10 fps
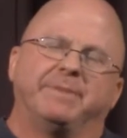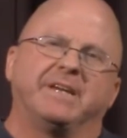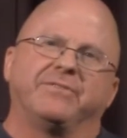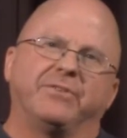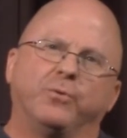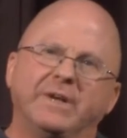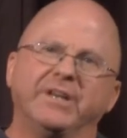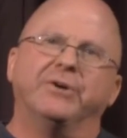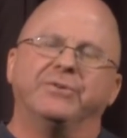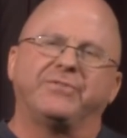Because the
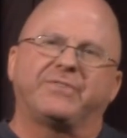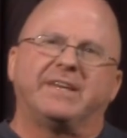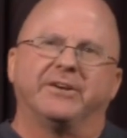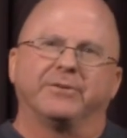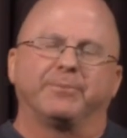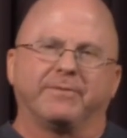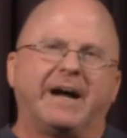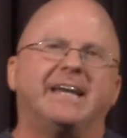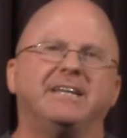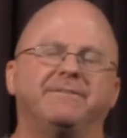widows here,
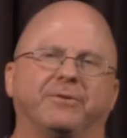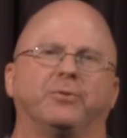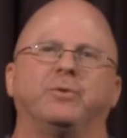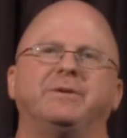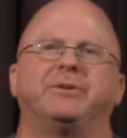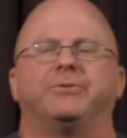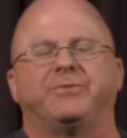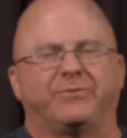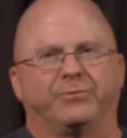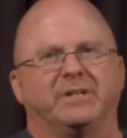providing for the
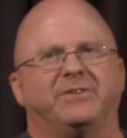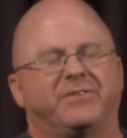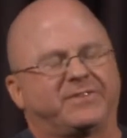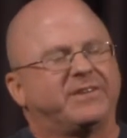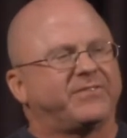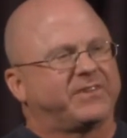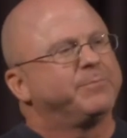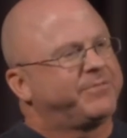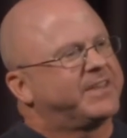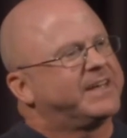widows, is really just a
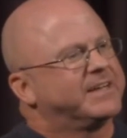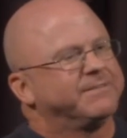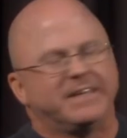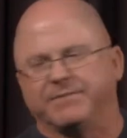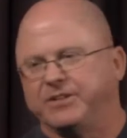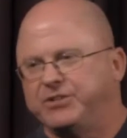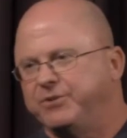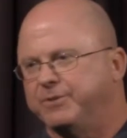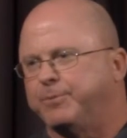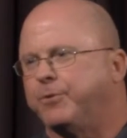subset of giving
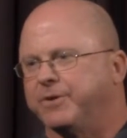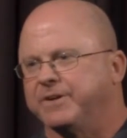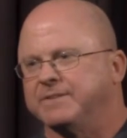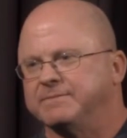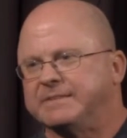to the poor.